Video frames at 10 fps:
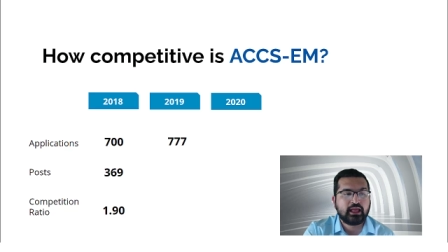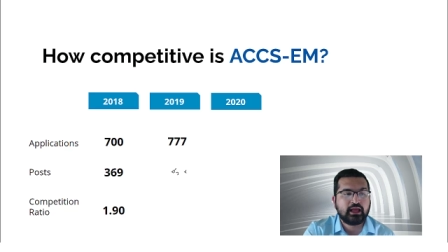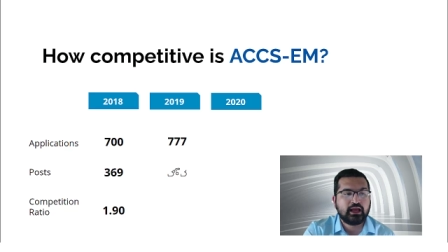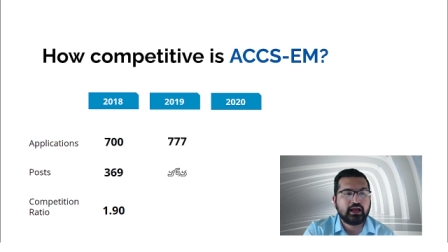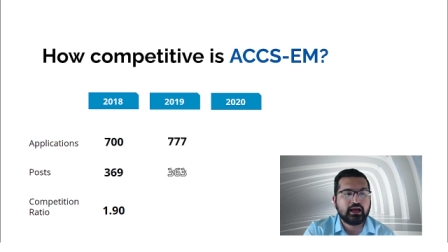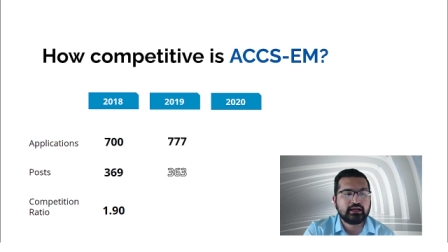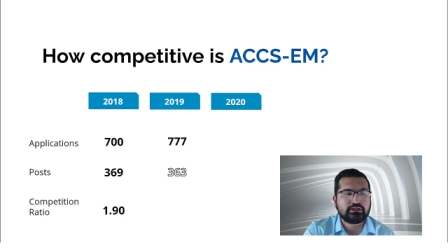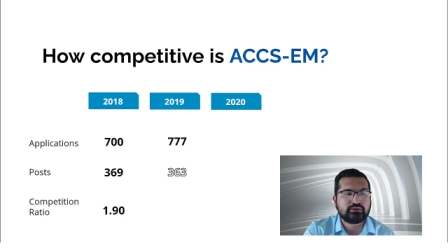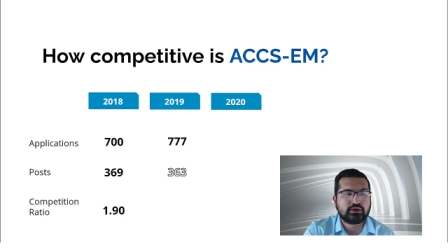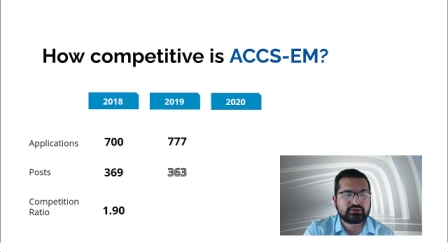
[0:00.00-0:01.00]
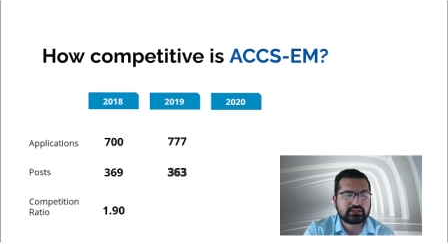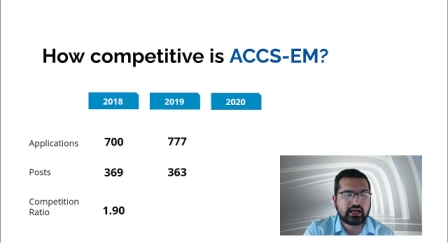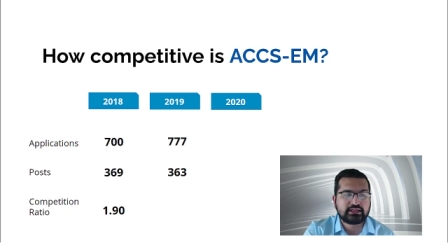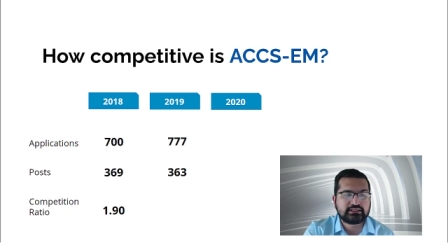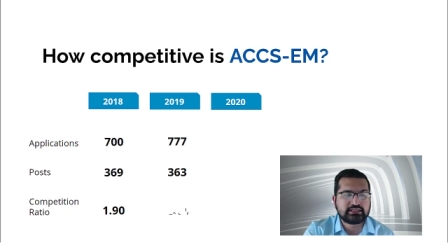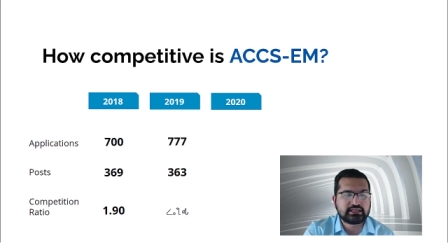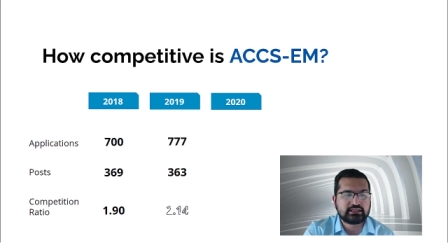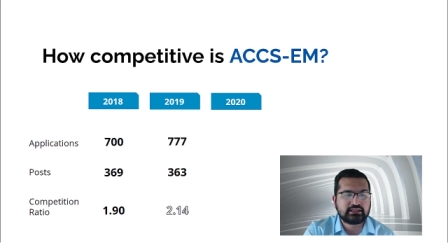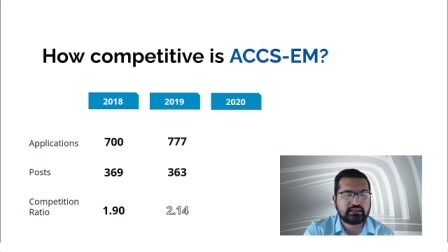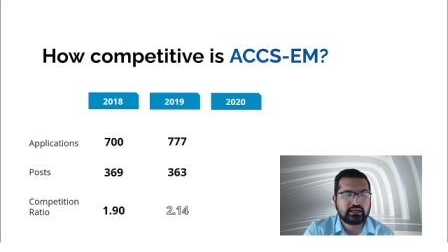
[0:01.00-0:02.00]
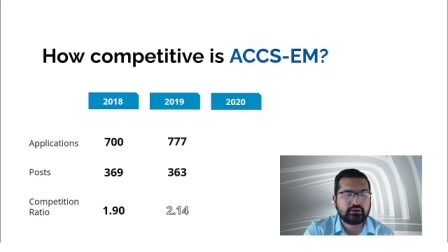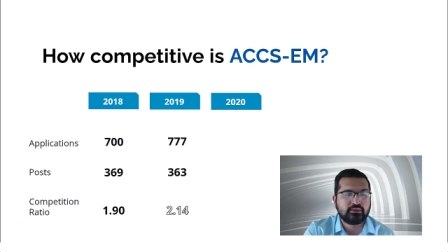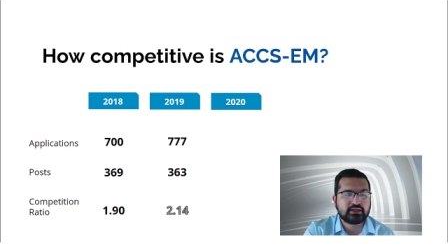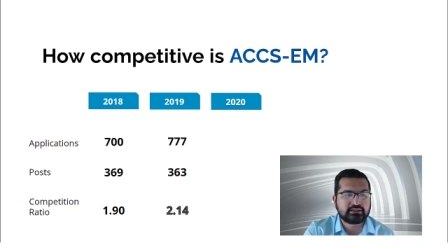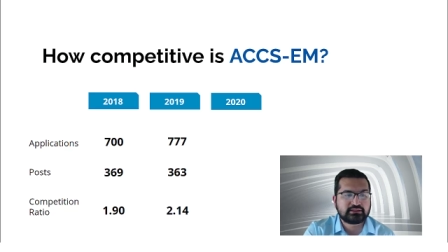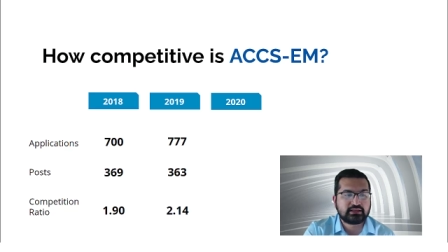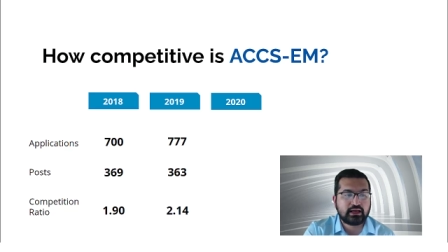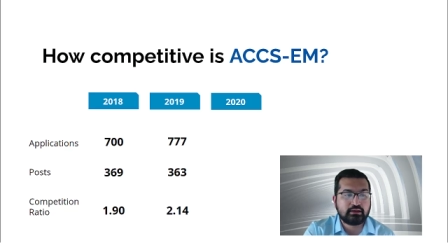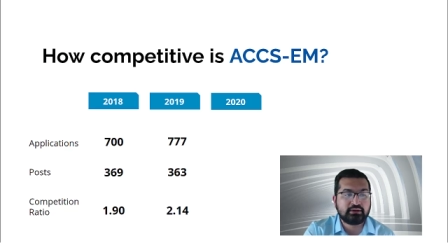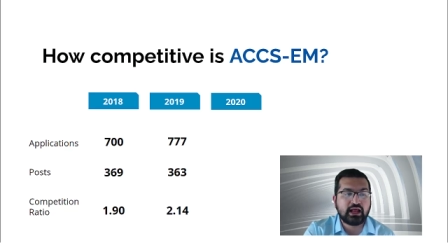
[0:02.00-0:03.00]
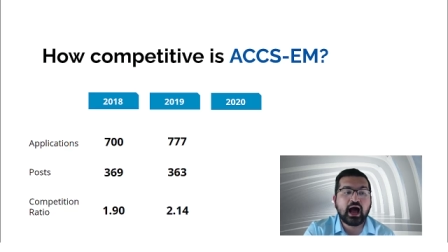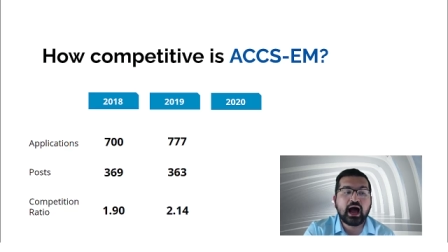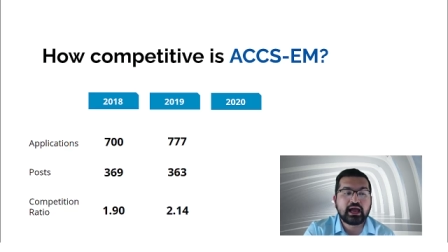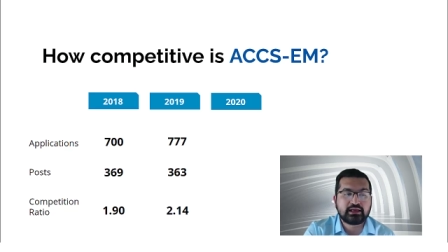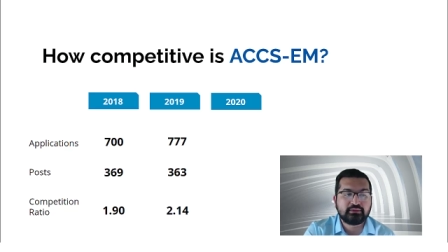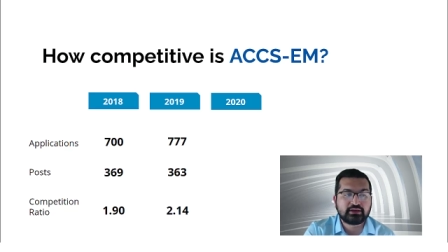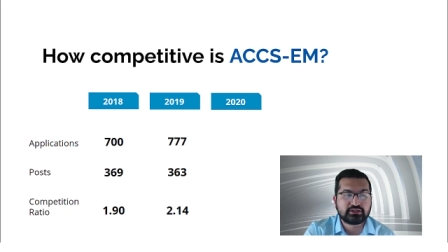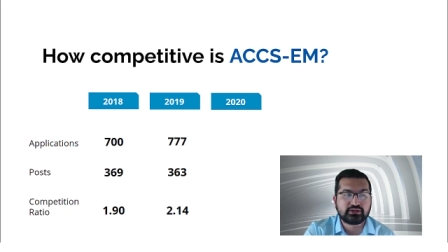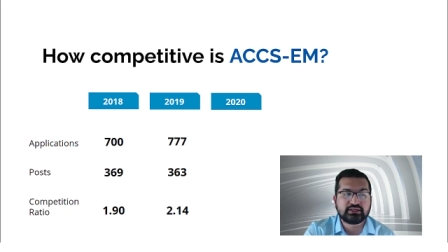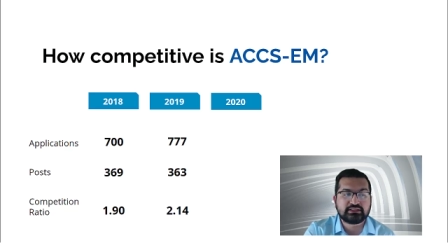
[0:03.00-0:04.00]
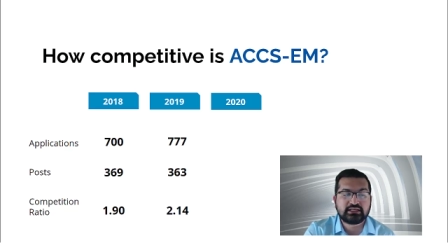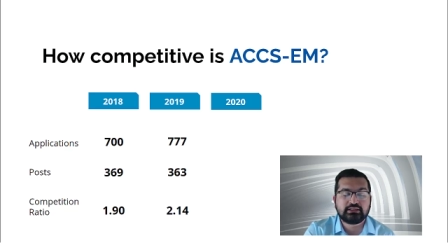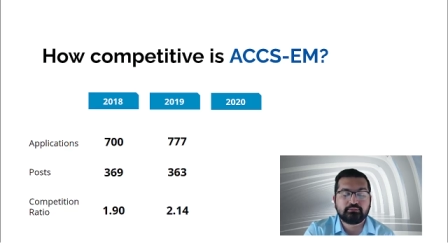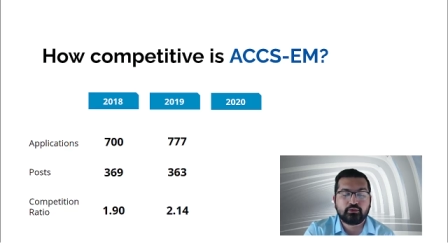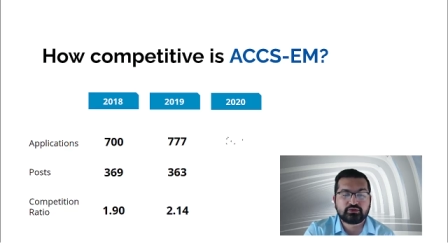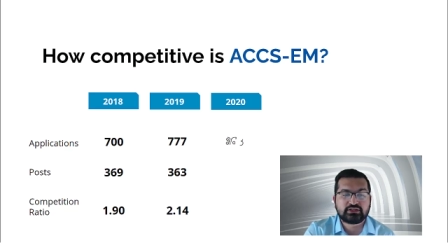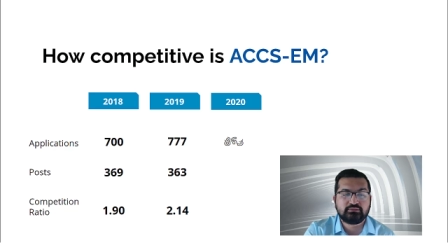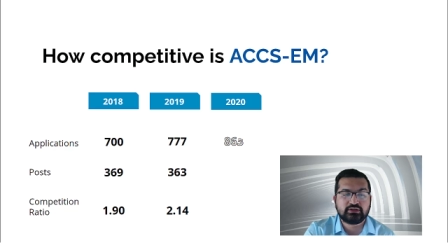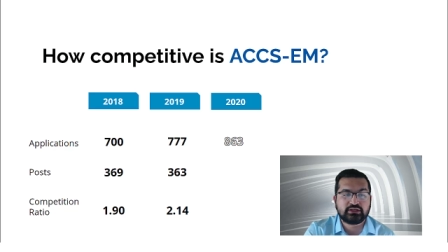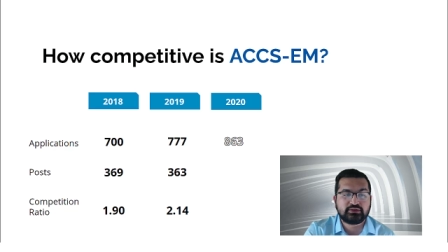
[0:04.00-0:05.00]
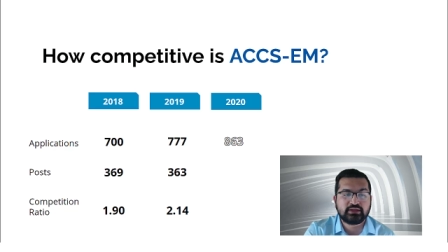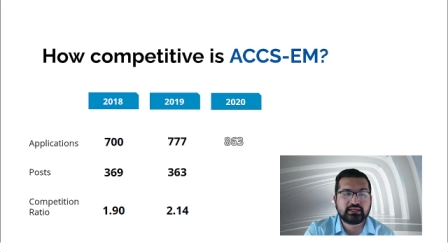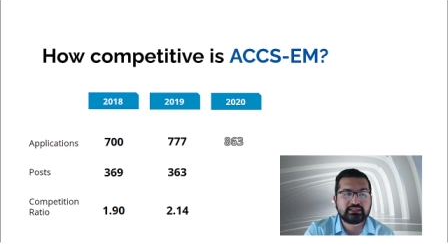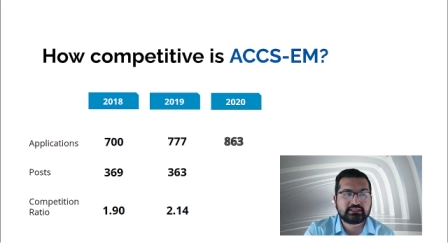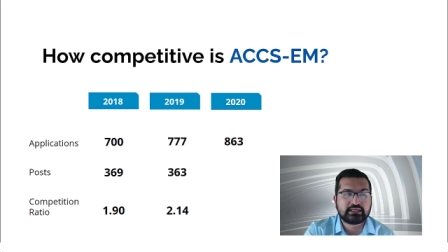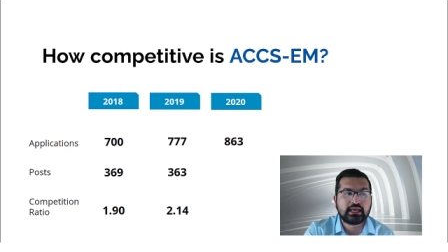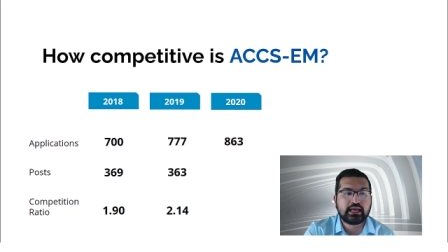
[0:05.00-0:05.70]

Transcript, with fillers: Uh, in 2019, it was a bit high because you can see the post number decreased.